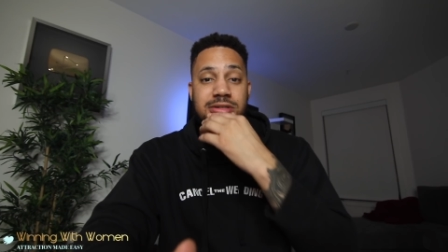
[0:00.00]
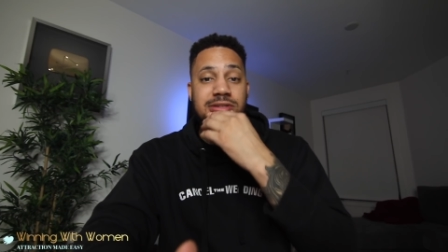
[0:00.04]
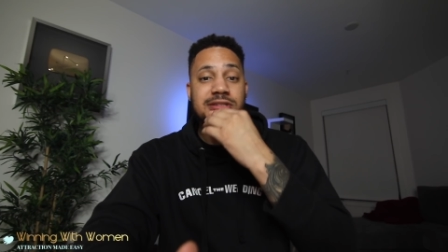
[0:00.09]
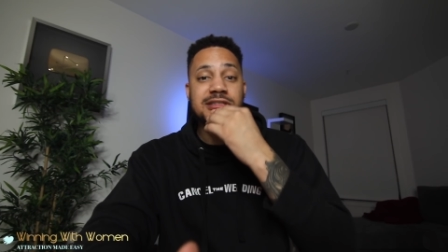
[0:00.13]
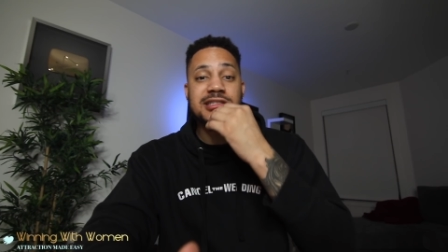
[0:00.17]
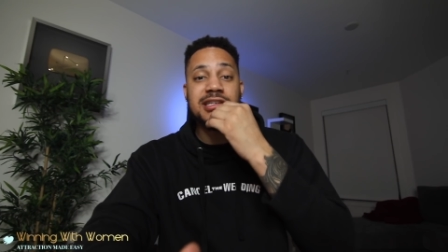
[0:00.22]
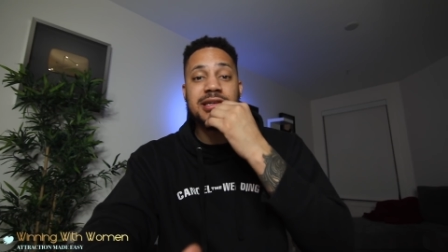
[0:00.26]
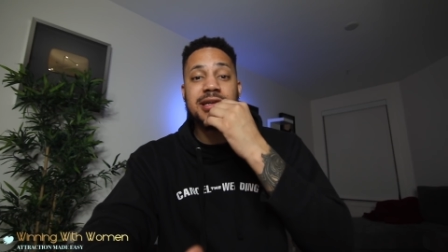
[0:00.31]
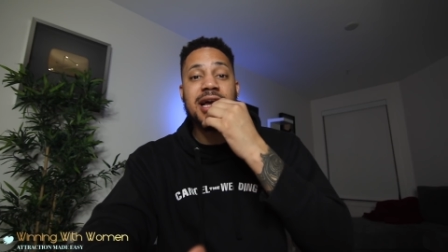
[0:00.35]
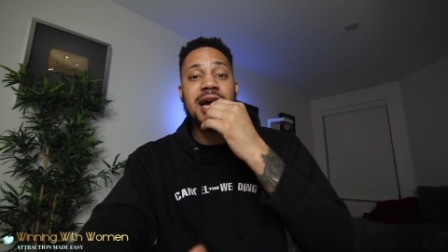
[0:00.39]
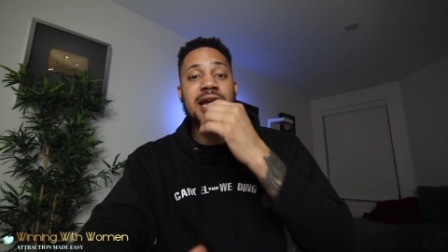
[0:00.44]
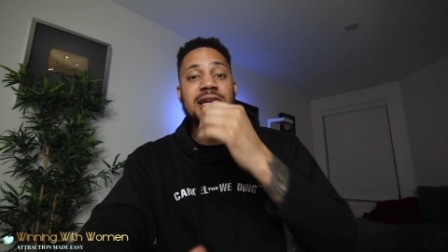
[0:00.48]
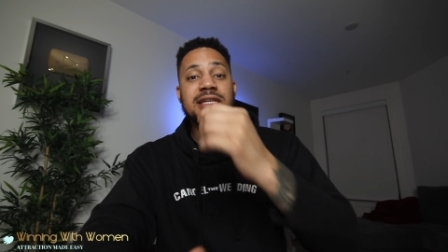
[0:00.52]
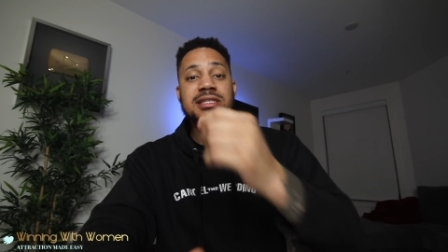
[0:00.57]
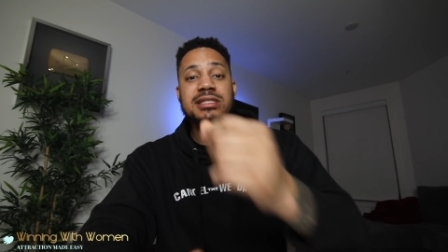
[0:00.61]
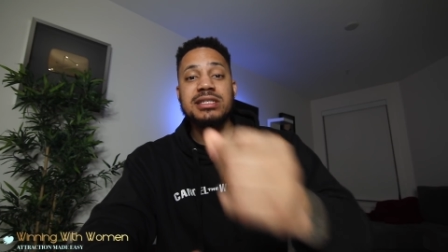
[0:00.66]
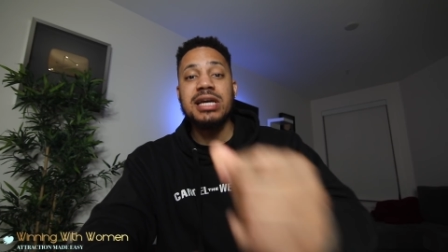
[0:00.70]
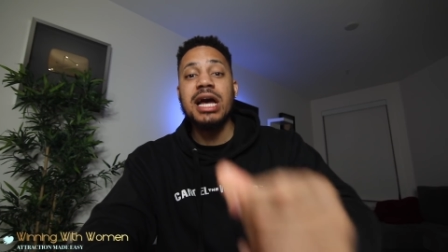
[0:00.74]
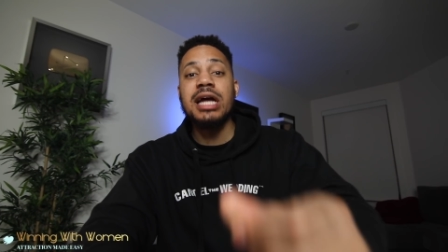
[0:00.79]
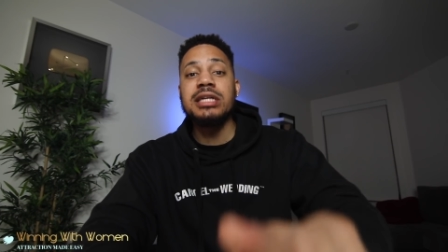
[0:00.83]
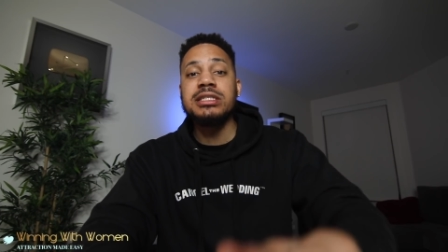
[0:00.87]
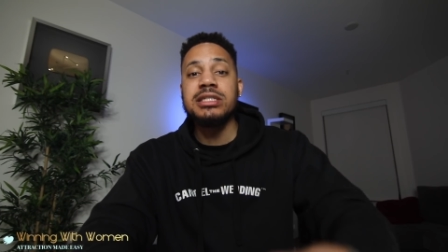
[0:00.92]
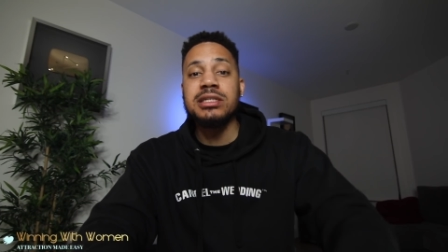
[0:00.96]
Seems kind of
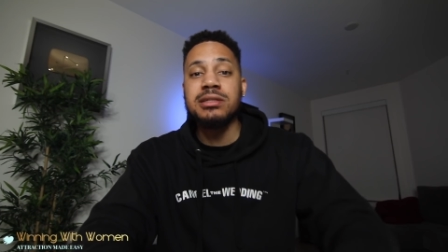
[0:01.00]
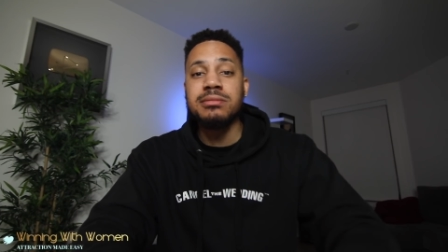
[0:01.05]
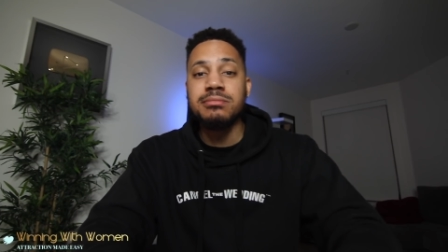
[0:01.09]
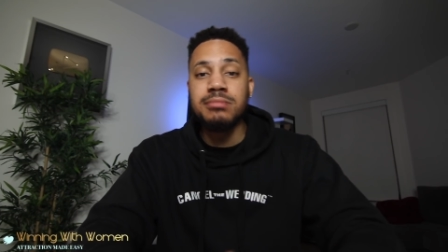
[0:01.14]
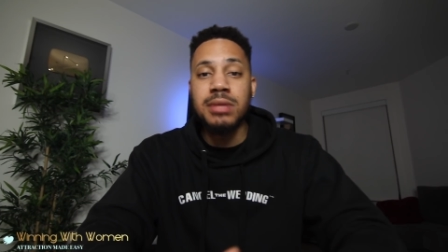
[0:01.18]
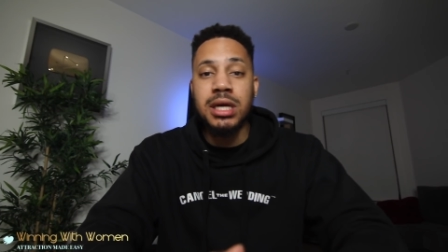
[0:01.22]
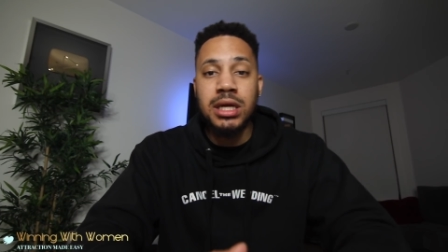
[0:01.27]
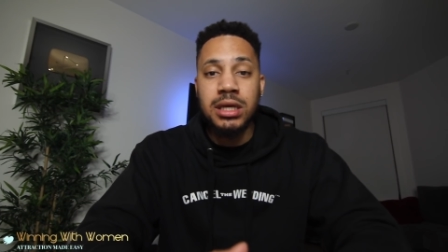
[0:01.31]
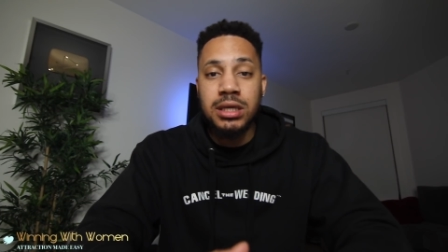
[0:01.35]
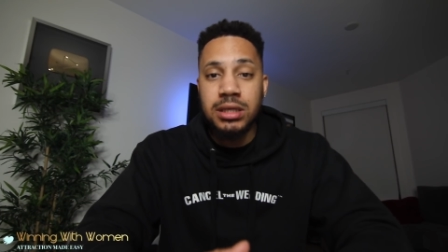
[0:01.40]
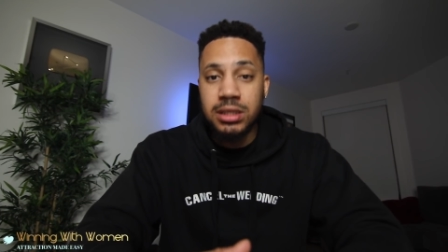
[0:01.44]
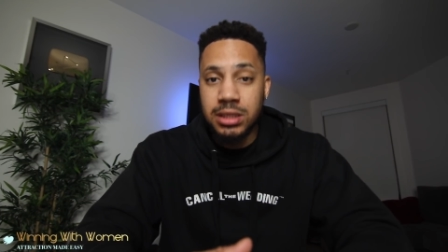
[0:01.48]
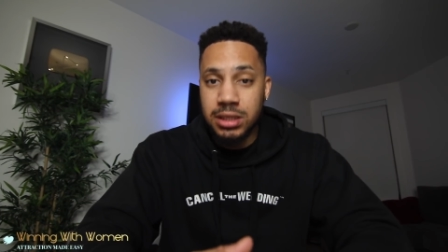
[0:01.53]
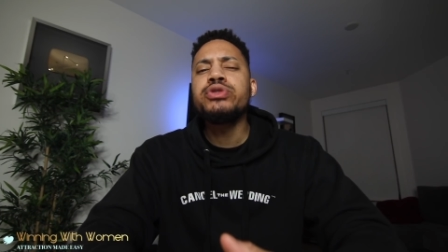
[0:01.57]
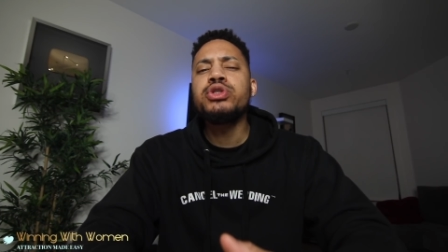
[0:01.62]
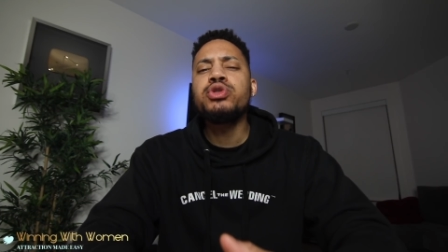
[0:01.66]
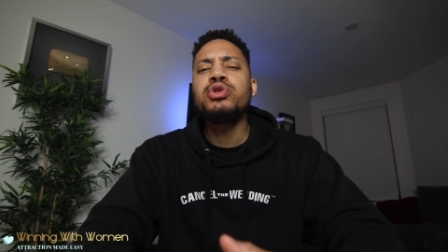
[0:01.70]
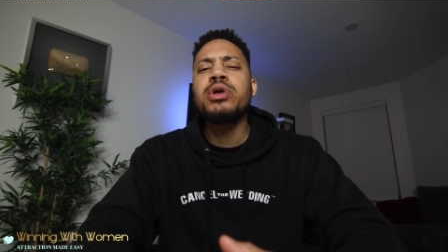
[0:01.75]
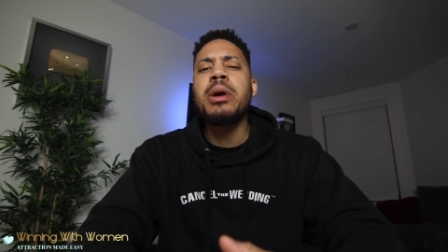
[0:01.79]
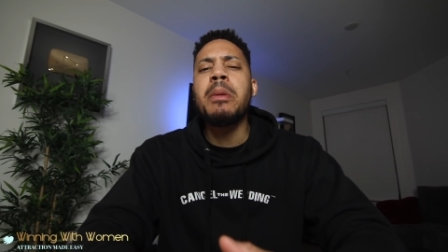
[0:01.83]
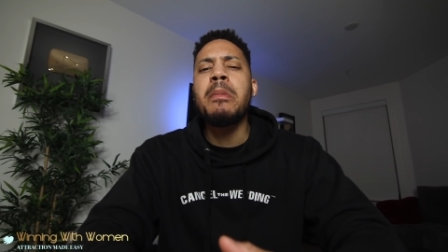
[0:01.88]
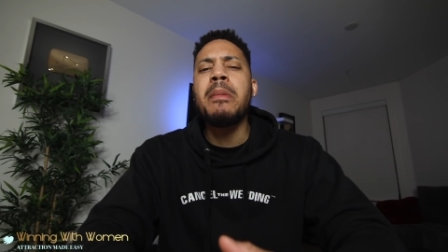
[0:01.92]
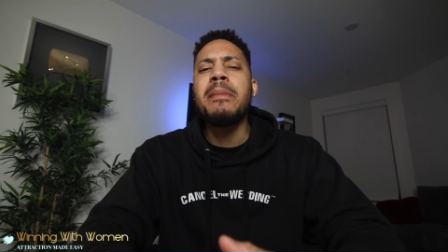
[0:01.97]
sketchy to me. What
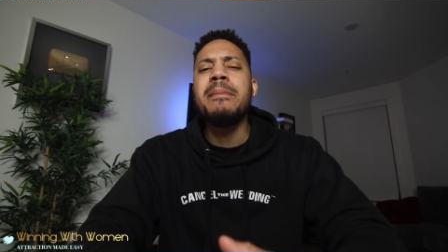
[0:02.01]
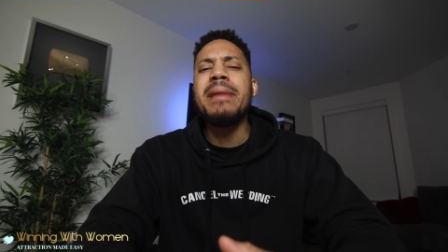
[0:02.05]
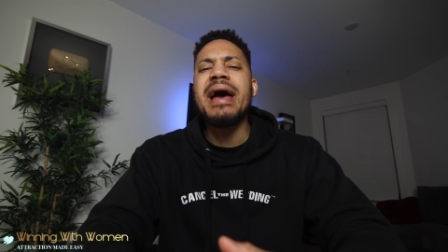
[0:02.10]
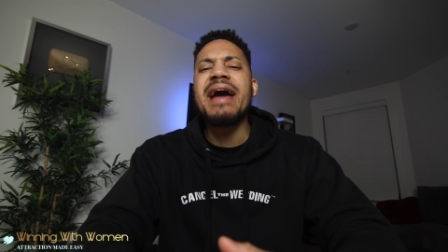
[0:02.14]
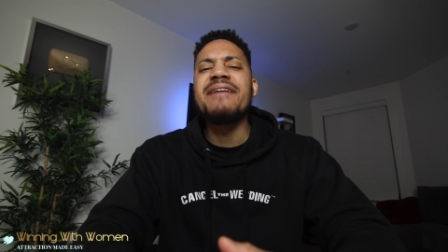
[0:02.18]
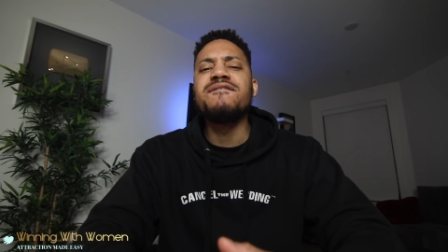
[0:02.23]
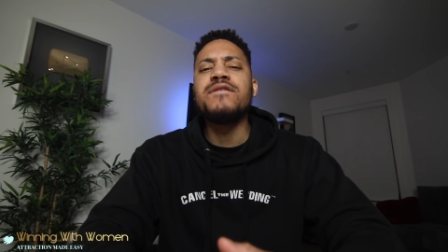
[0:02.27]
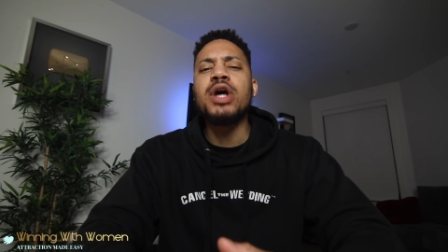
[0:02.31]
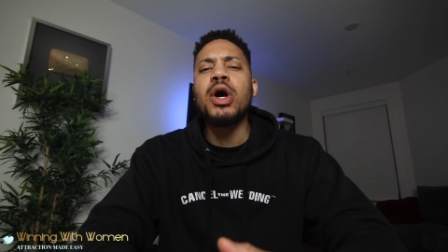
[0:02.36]
you coming back